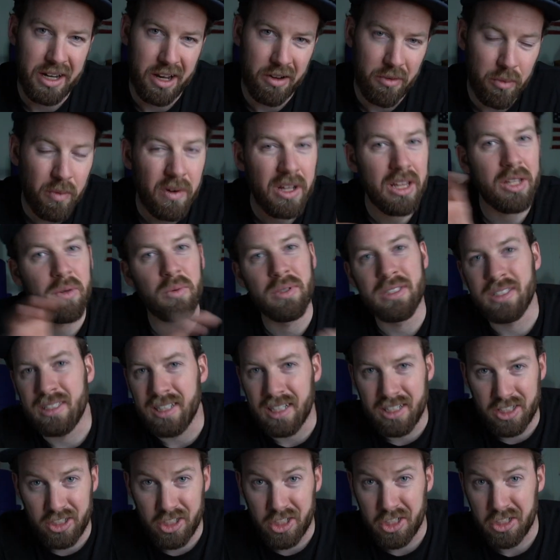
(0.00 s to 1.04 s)
I really would
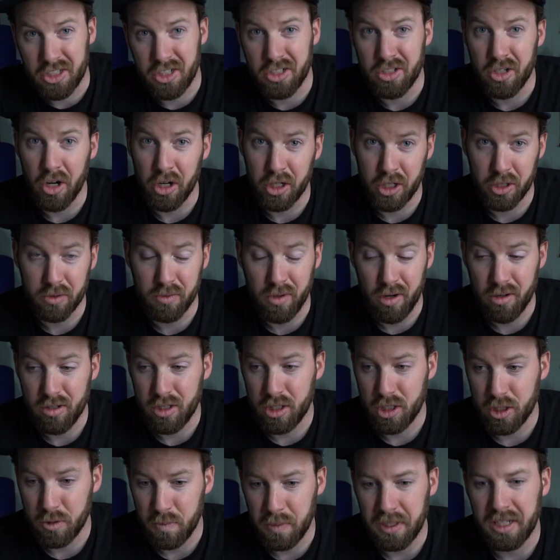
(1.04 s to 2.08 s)
stick to just a darker
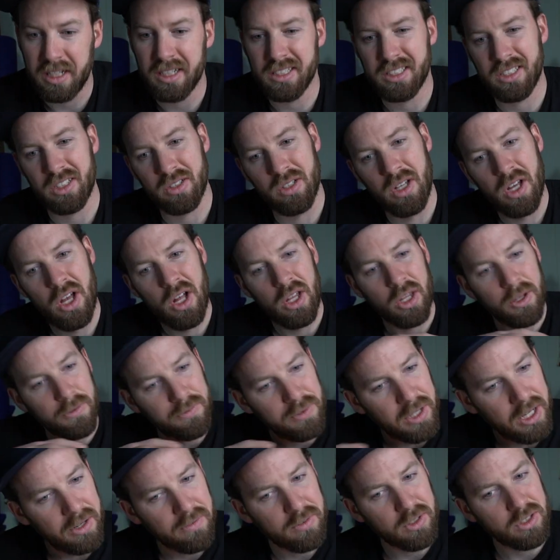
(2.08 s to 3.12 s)
roast just because the
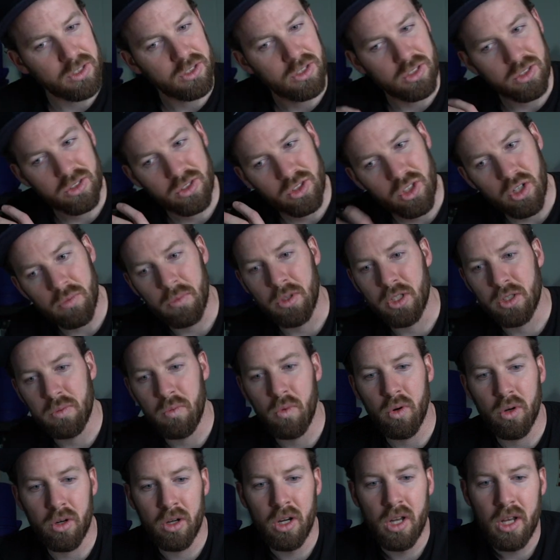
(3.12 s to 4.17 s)
flavors are just so much
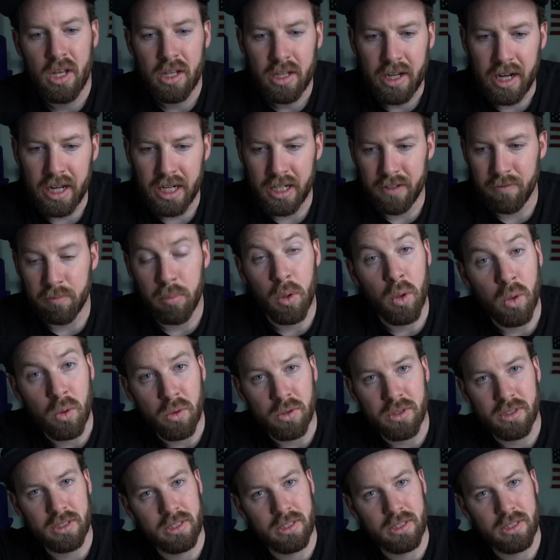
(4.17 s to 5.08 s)
more kind of bold,